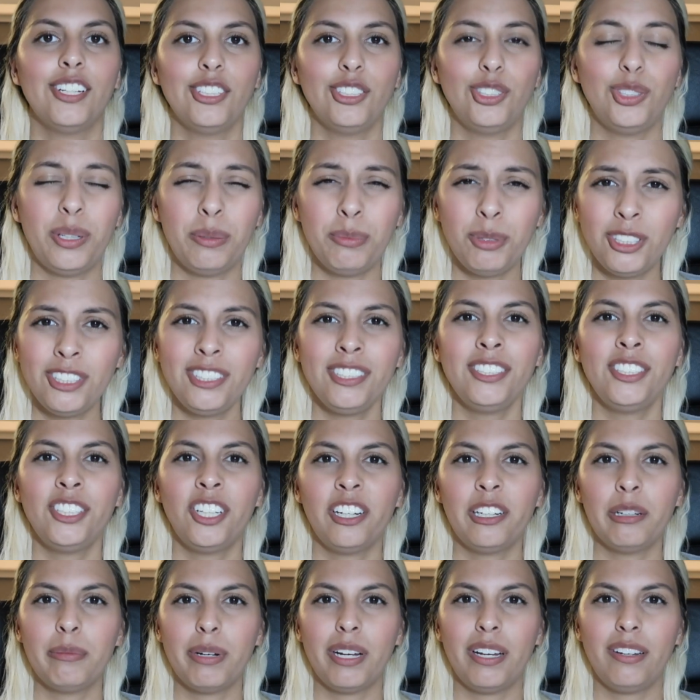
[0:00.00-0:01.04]
So I'm just gonna
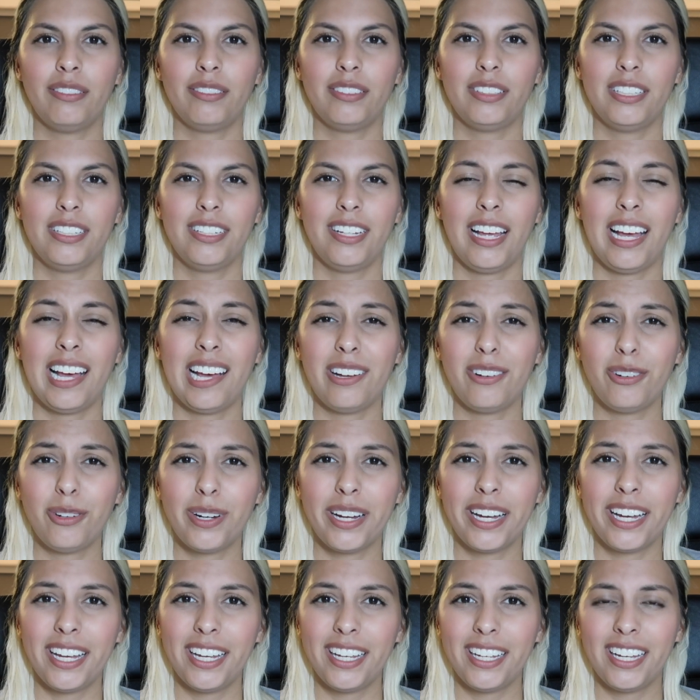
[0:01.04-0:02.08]
talk about how
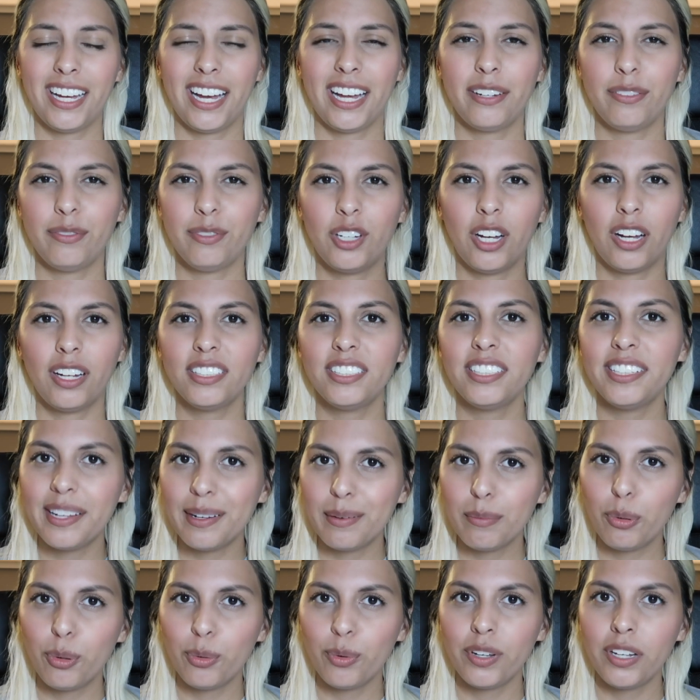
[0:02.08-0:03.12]
I kind of got to
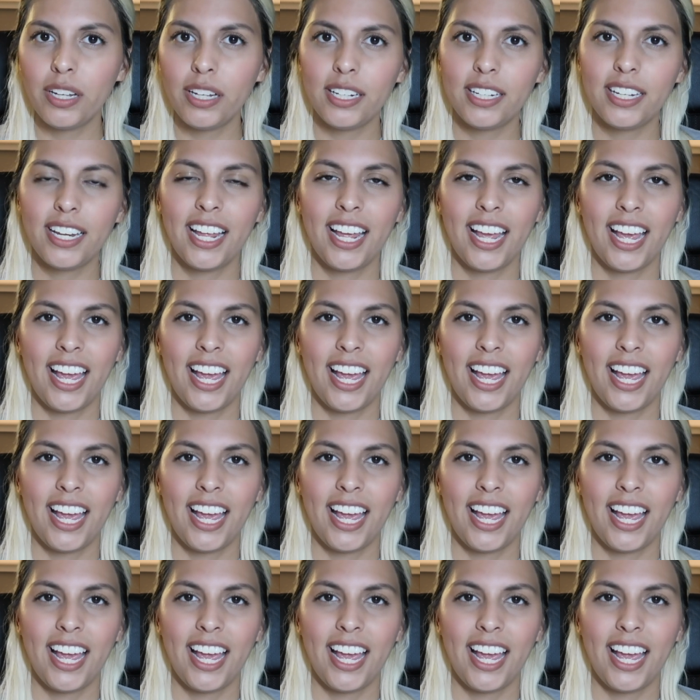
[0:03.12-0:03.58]
that point